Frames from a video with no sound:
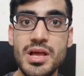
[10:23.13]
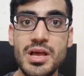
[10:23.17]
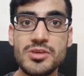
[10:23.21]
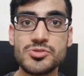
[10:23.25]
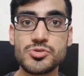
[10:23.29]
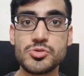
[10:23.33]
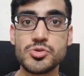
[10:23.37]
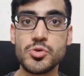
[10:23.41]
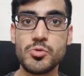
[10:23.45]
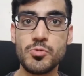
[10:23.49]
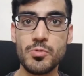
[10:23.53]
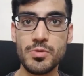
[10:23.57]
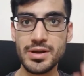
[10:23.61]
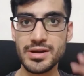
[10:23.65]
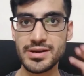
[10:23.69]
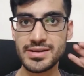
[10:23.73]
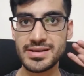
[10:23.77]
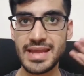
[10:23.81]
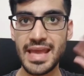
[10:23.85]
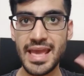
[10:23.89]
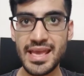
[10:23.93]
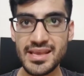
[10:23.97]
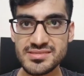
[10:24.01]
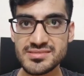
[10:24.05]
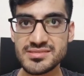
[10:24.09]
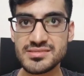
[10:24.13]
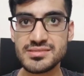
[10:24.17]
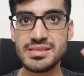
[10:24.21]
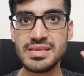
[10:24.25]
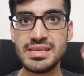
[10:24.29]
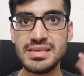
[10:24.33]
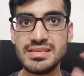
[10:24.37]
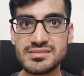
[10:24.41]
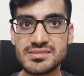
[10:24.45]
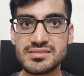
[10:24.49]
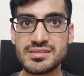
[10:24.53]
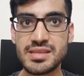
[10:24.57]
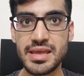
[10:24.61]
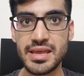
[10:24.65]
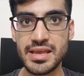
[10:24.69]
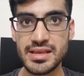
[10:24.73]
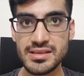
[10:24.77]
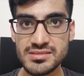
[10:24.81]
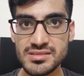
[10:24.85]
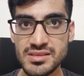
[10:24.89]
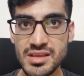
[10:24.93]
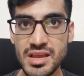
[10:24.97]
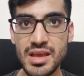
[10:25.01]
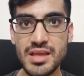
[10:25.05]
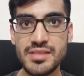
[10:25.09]
So you want to test these
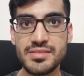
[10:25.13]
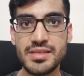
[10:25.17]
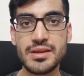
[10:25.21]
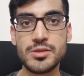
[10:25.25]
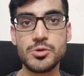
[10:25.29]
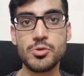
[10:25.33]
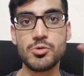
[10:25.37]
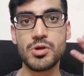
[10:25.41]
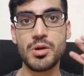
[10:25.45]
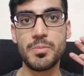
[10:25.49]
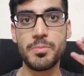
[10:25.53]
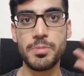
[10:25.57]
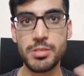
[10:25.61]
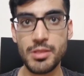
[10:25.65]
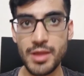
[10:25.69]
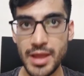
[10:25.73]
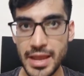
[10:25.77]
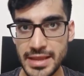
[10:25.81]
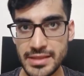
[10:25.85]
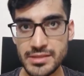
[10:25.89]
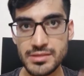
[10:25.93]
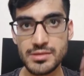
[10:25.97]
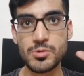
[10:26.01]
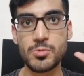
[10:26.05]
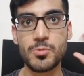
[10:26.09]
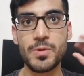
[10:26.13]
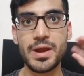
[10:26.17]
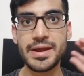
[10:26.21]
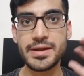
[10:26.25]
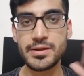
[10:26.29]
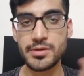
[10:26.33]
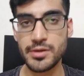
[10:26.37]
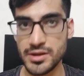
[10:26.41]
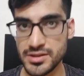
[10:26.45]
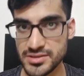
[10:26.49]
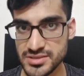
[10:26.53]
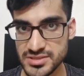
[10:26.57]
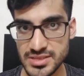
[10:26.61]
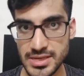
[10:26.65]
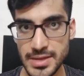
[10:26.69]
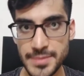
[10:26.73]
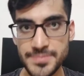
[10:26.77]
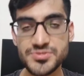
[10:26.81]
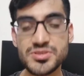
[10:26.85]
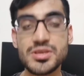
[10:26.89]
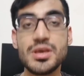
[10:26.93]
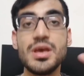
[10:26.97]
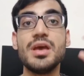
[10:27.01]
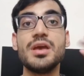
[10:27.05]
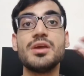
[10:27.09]
things that you're applying the right
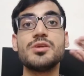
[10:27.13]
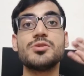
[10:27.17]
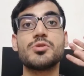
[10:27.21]
concepts,